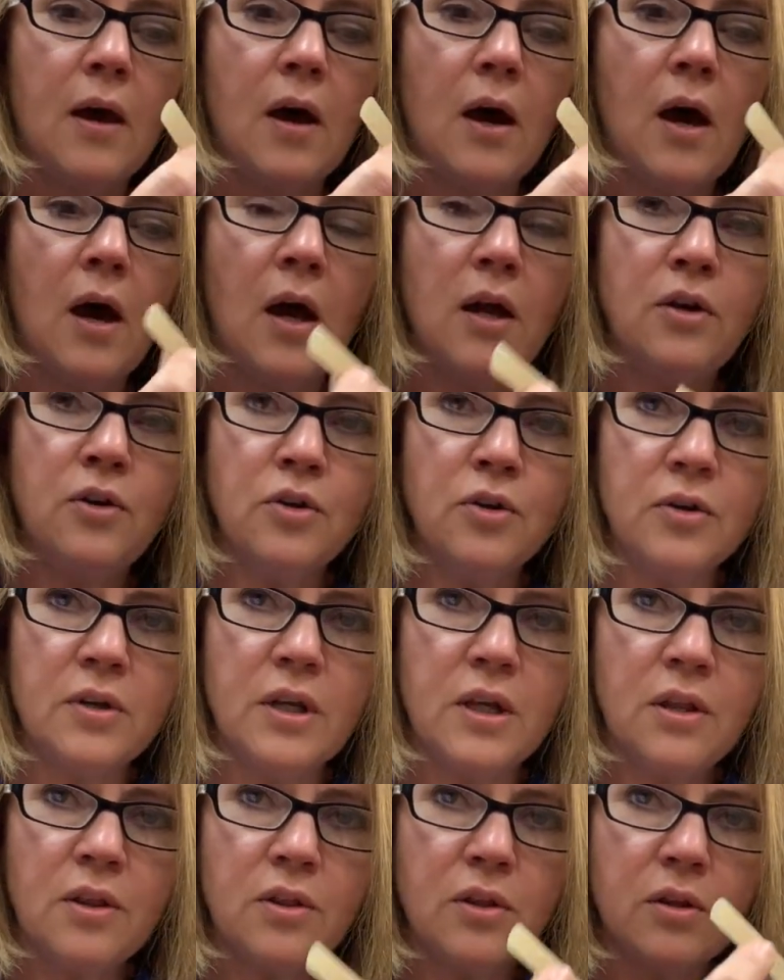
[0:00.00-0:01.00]

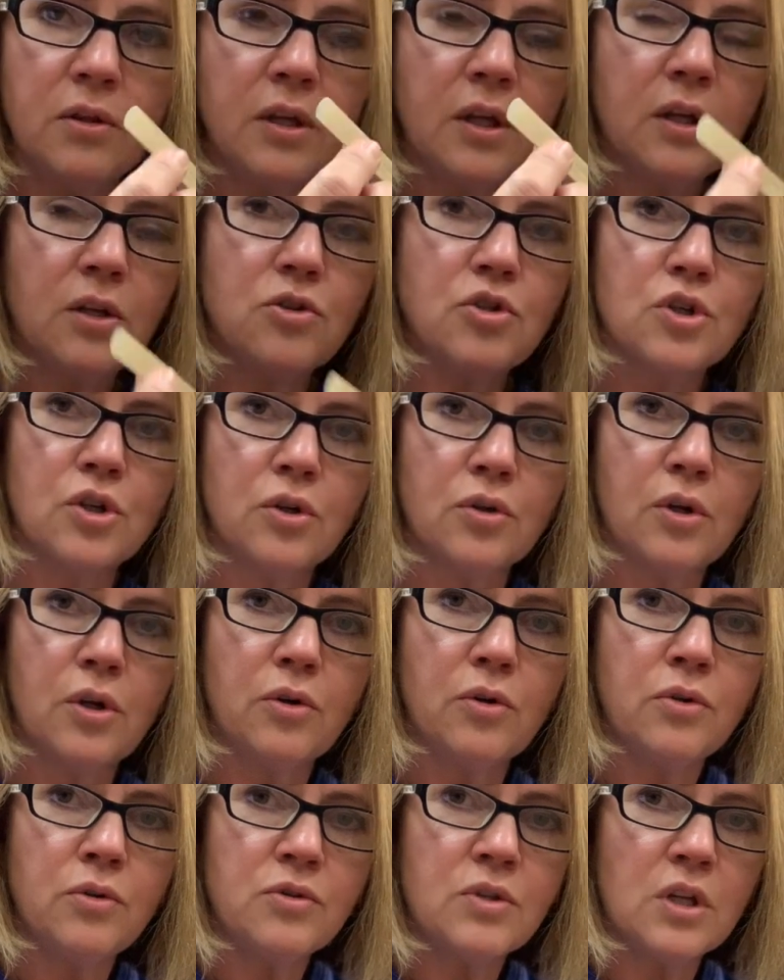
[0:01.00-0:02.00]
underneath the ligature. Now
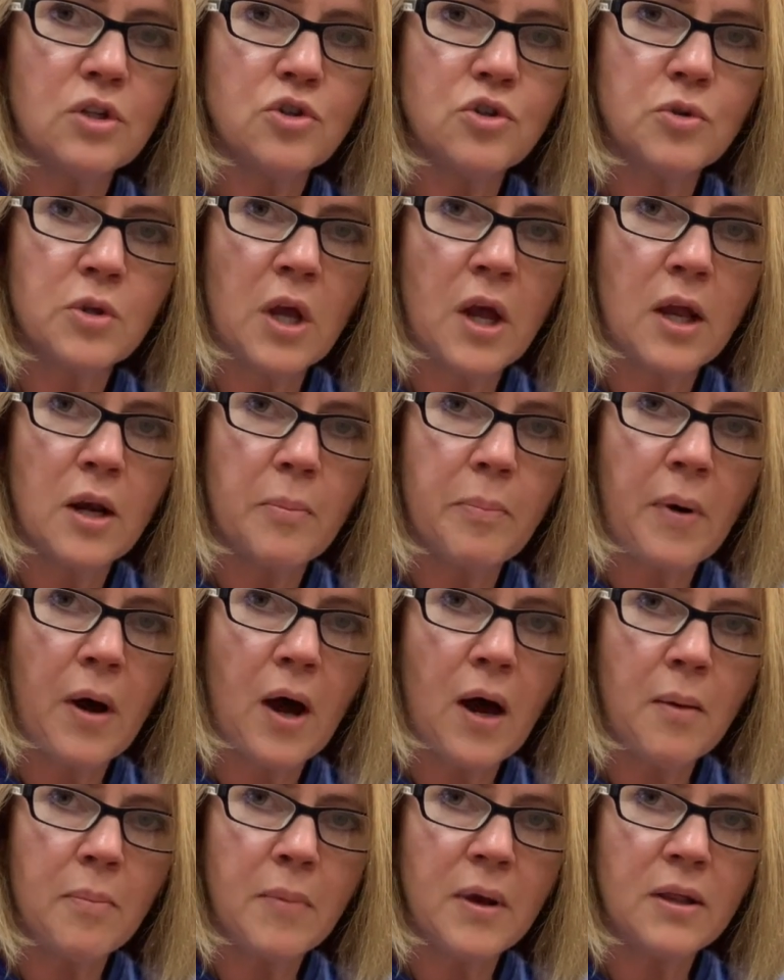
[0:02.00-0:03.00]
notice I just kind of
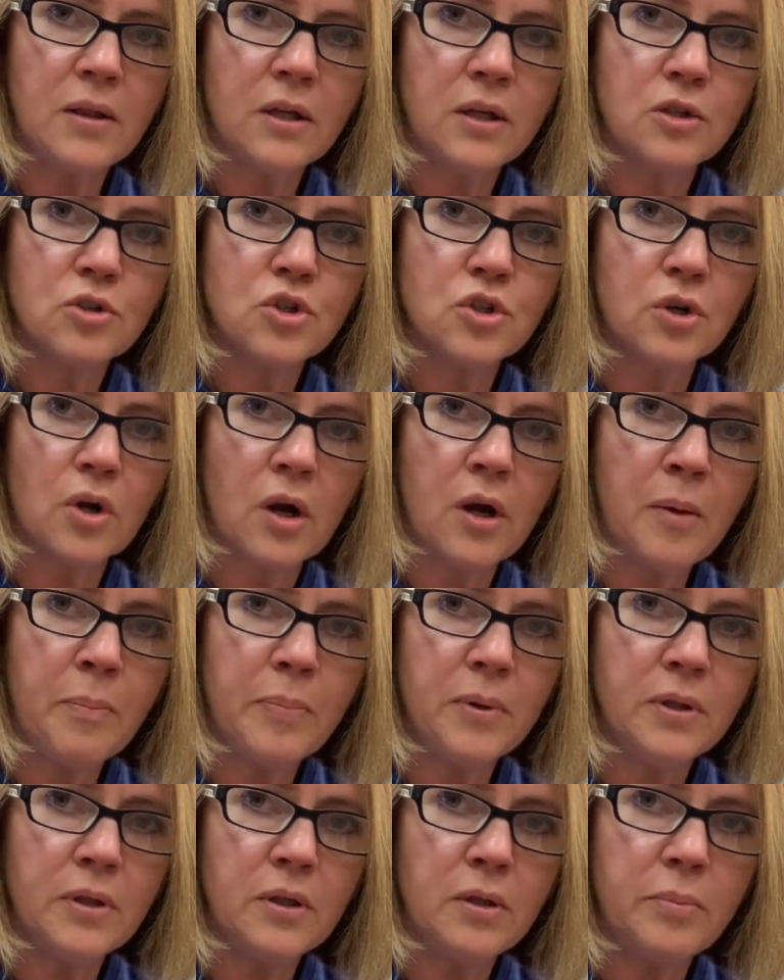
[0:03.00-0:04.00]
pop my ligature up
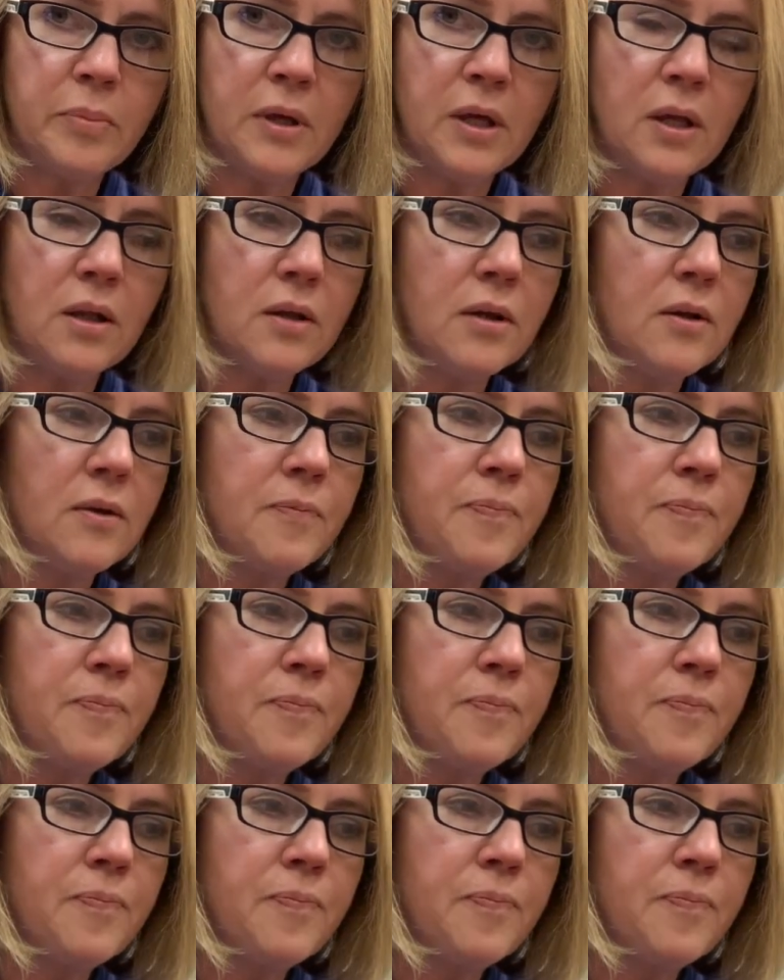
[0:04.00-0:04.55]
a little bit,